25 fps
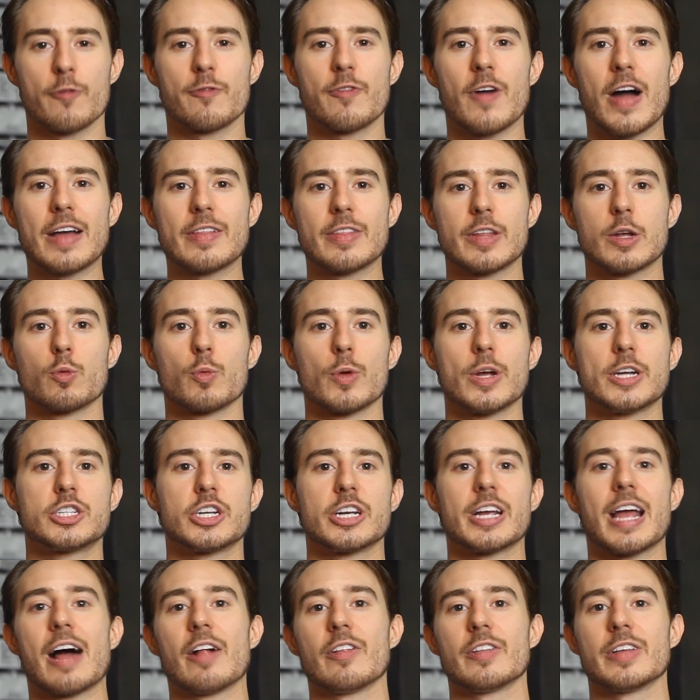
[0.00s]
finally
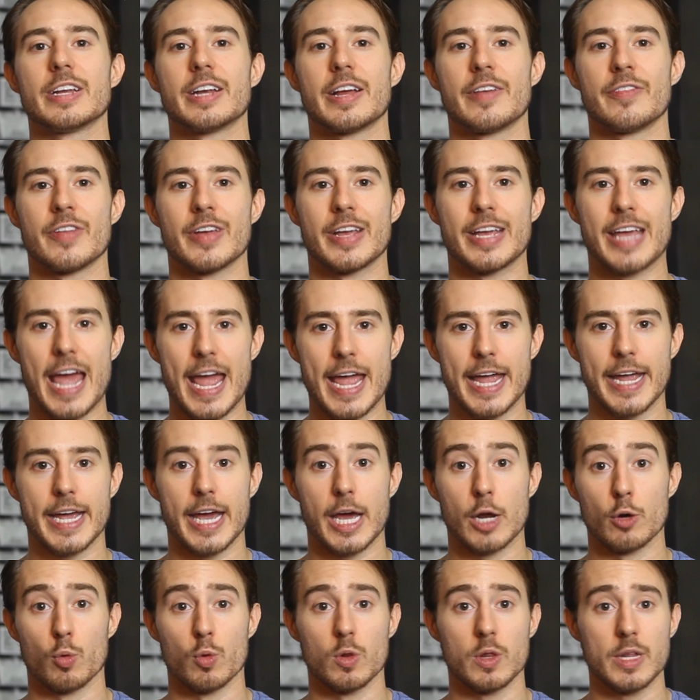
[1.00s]
reaching Elliot and the gang
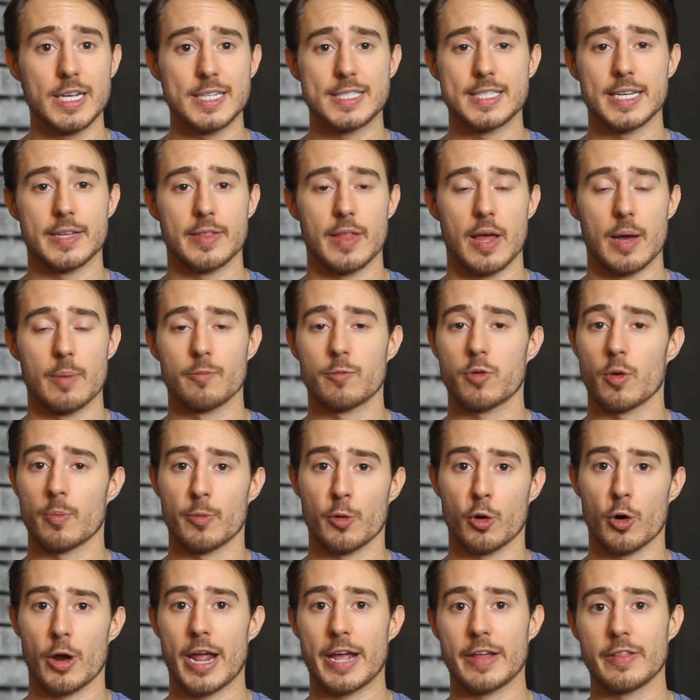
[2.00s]
and releasing them from
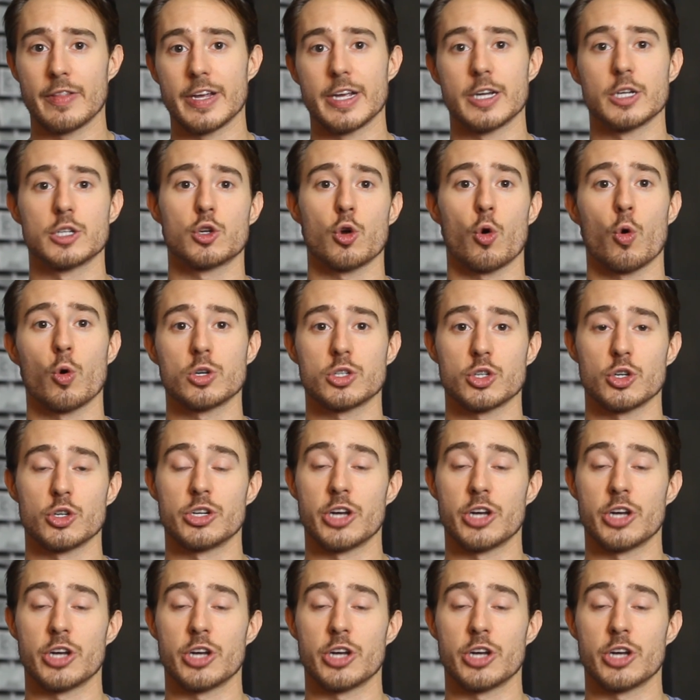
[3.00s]
their alien torture